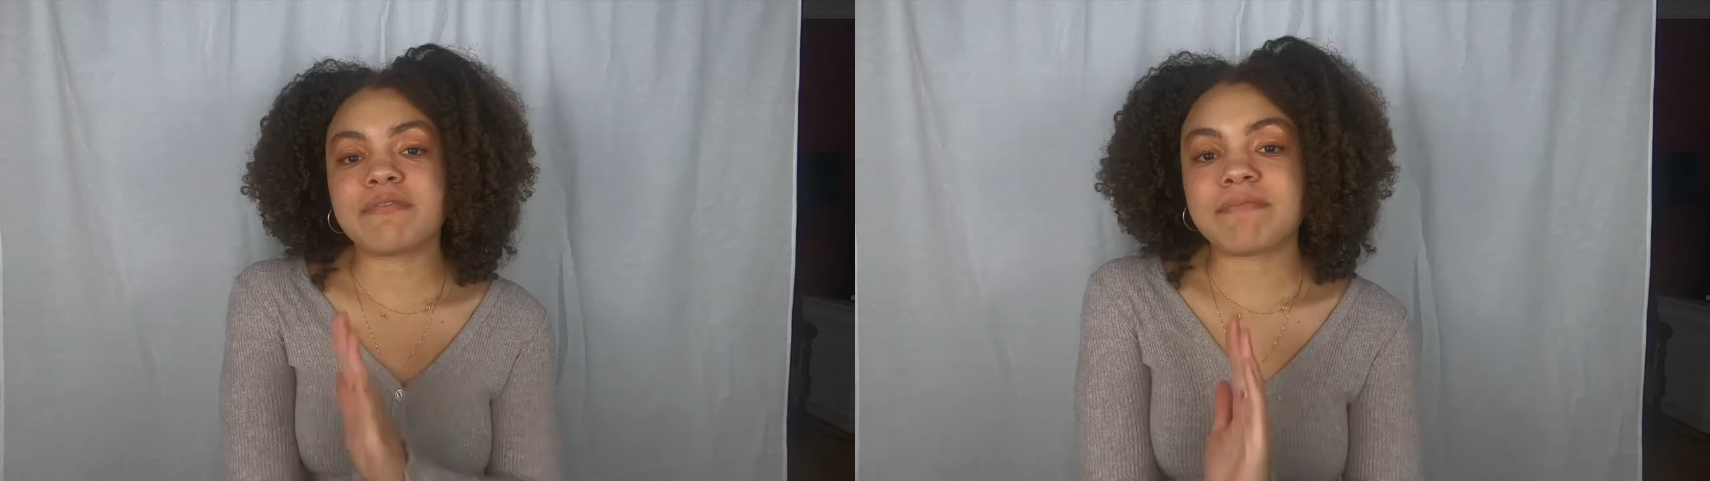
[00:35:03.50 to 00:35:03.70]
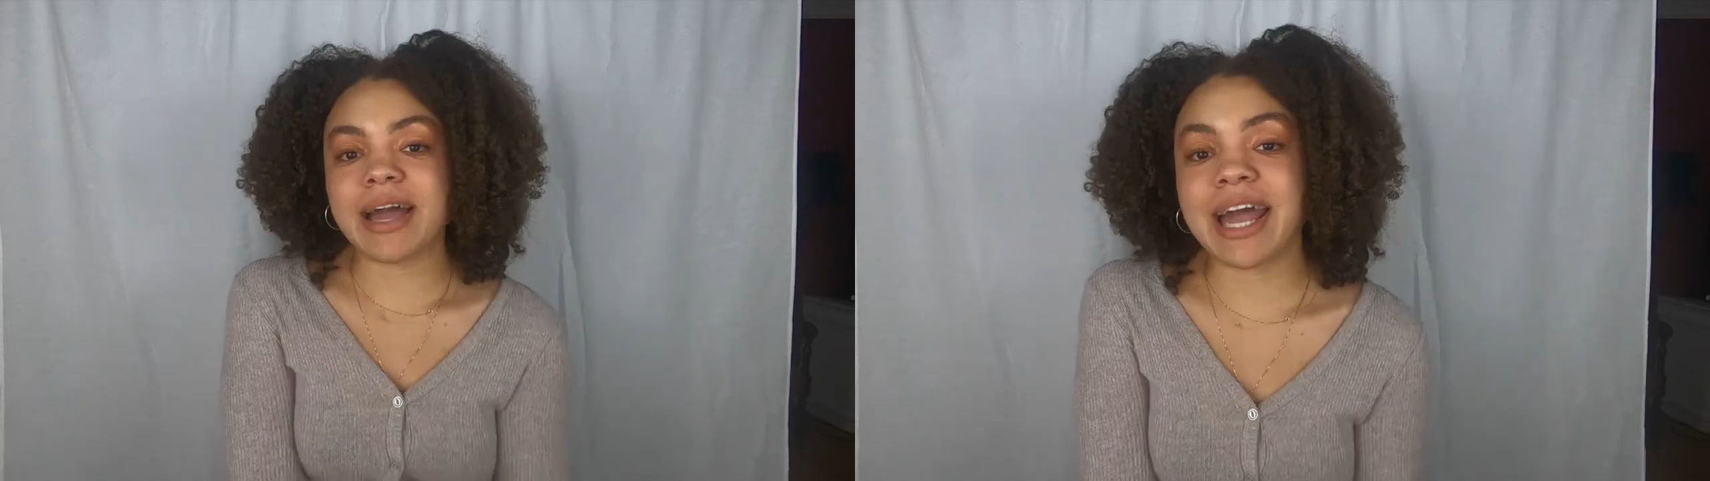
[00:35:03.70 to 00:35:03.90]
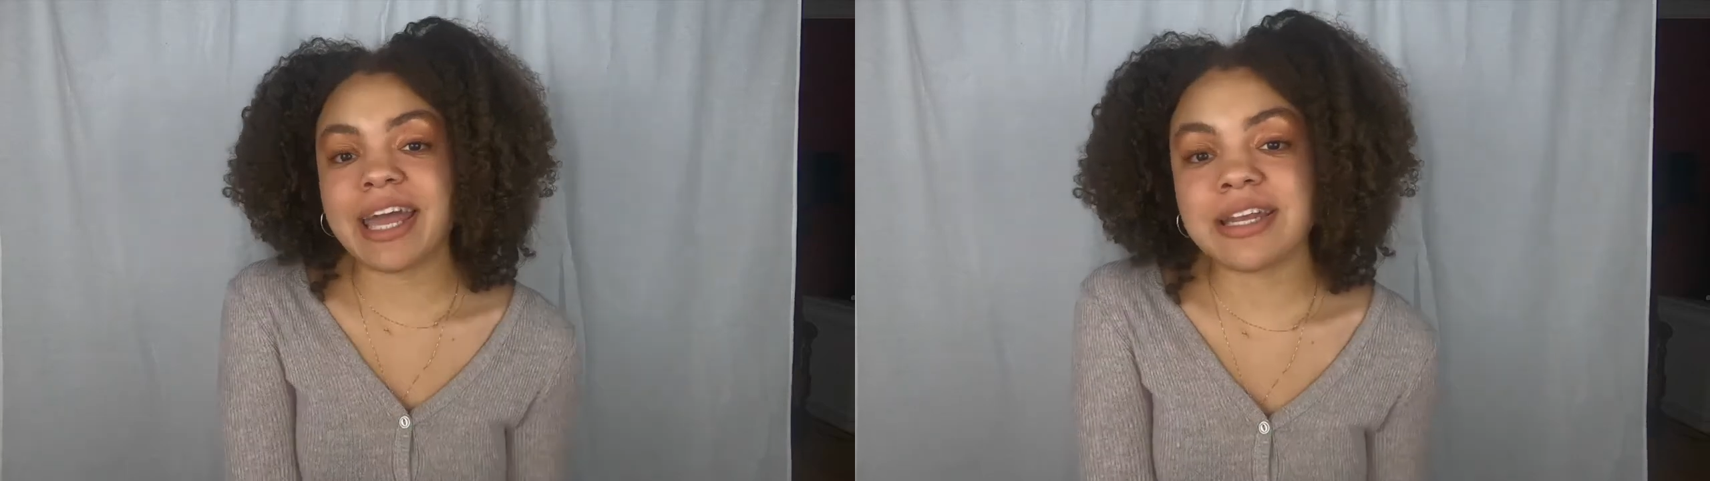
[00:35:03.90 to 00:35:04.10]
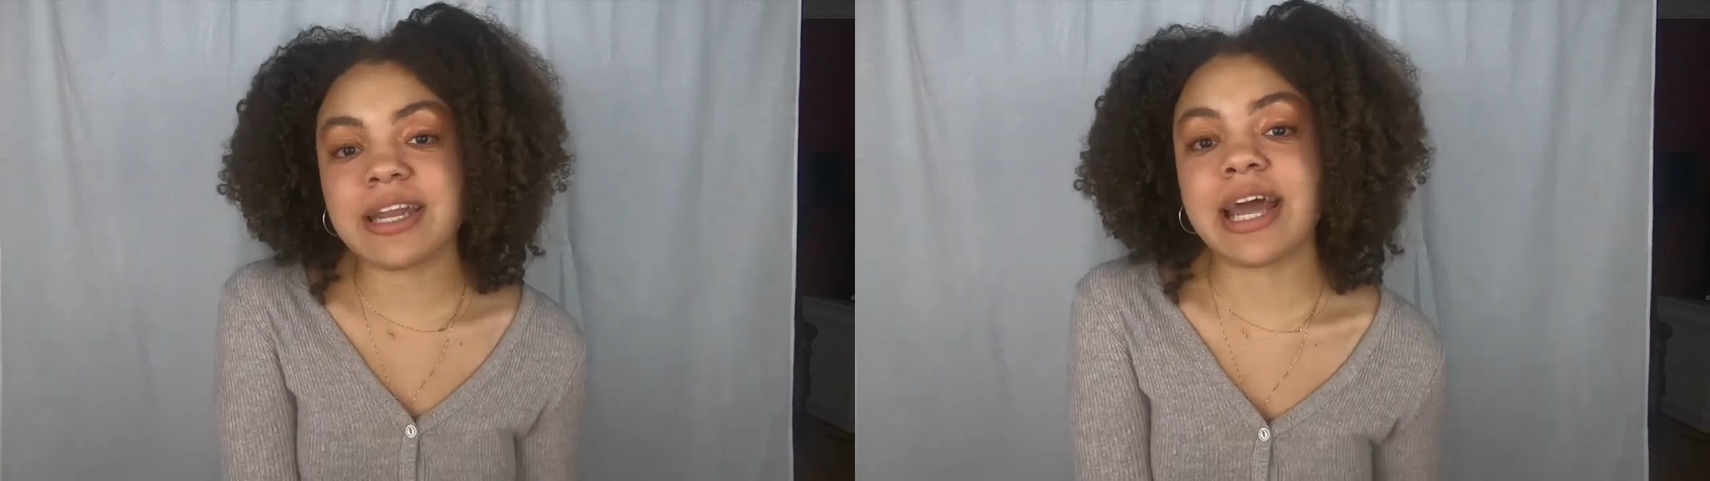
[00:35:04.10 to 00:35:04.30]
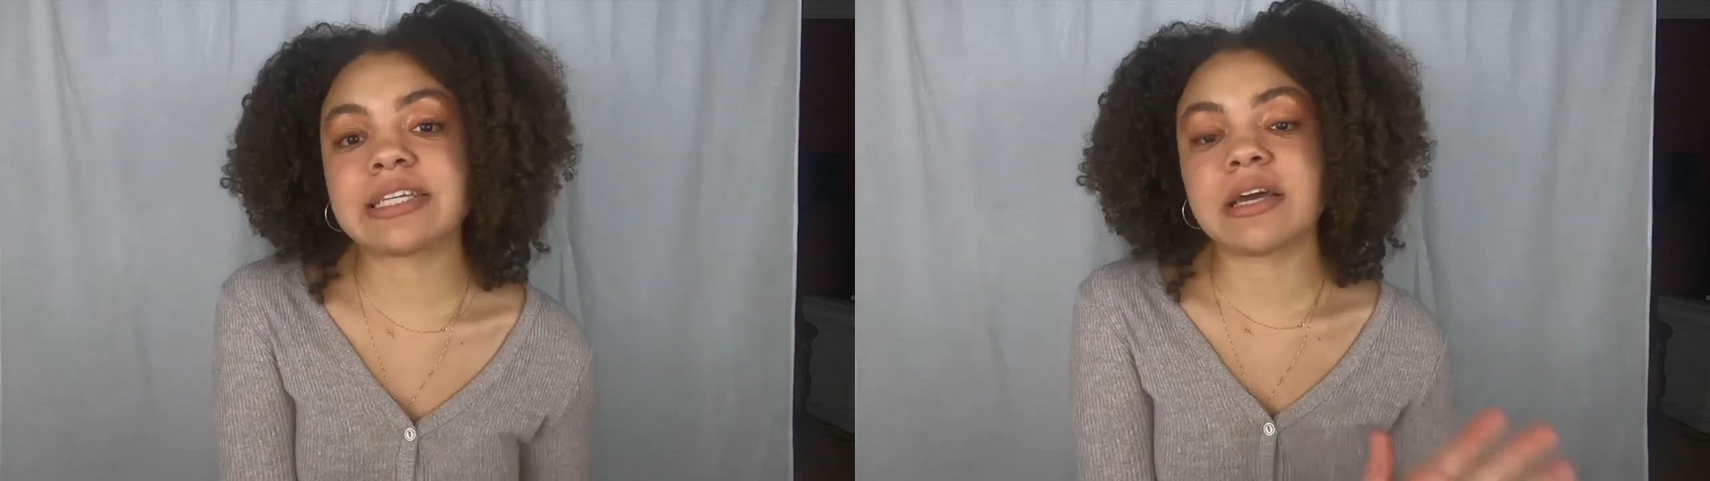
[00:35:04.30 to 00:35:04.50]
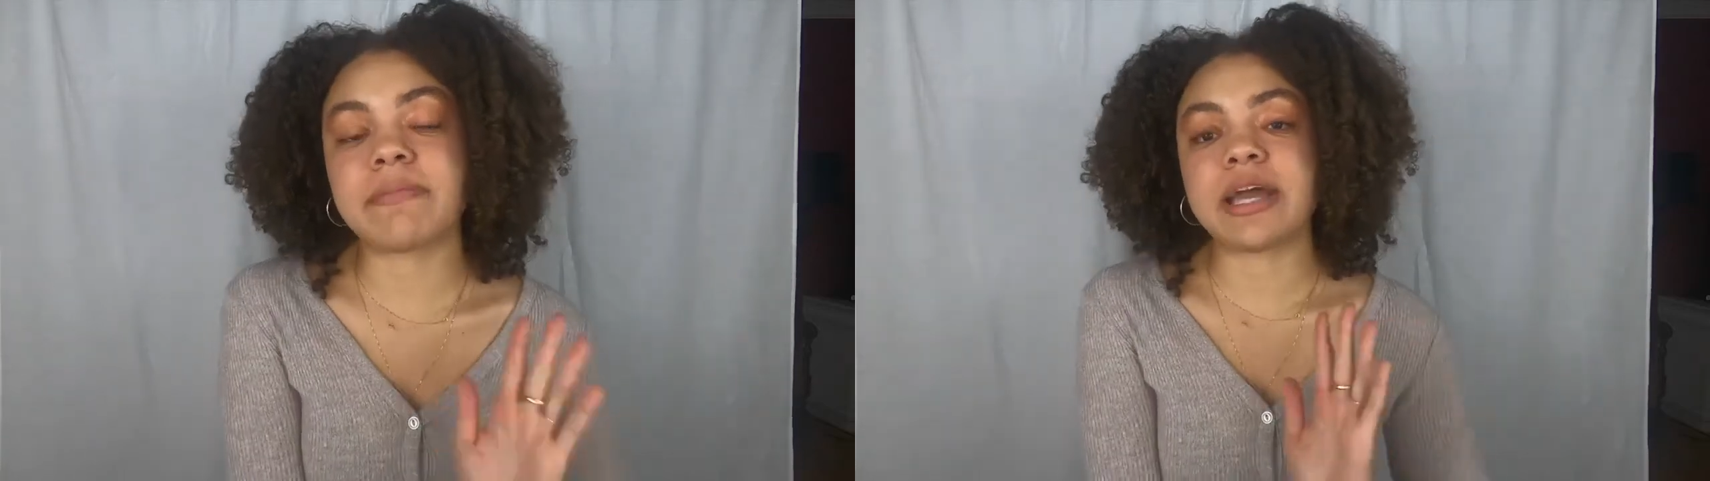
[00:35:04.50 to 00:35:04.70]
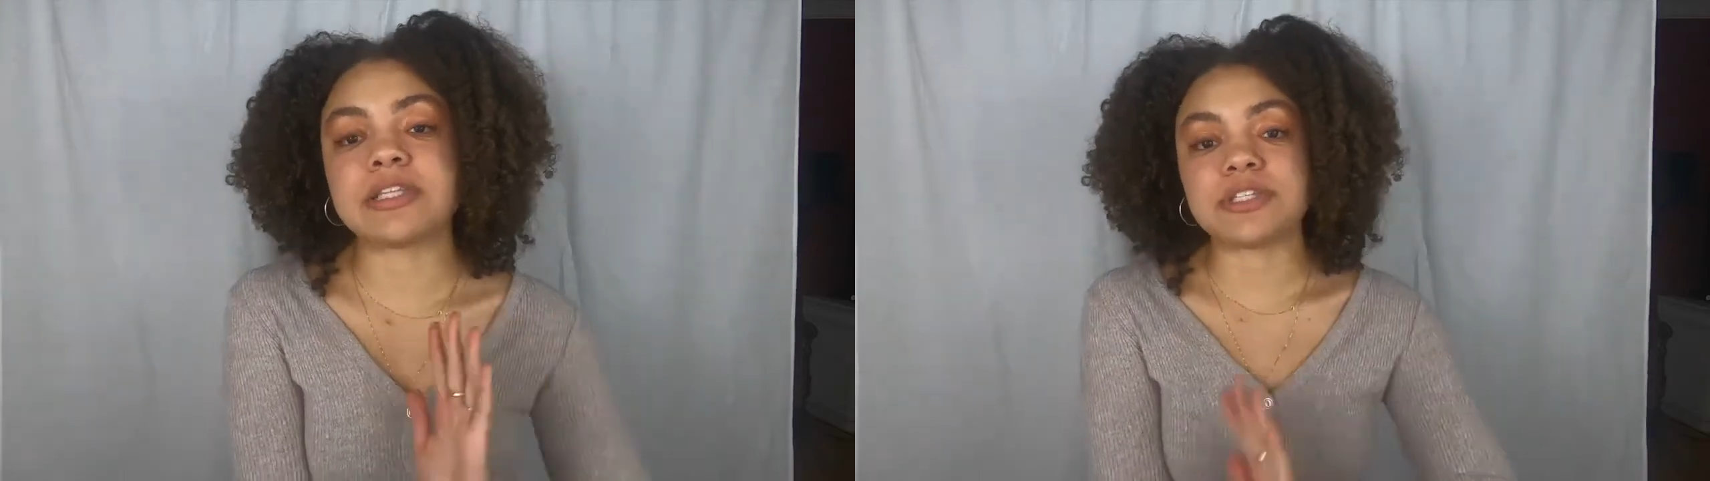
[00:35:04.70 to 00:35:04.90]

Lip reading: of mine. The next time I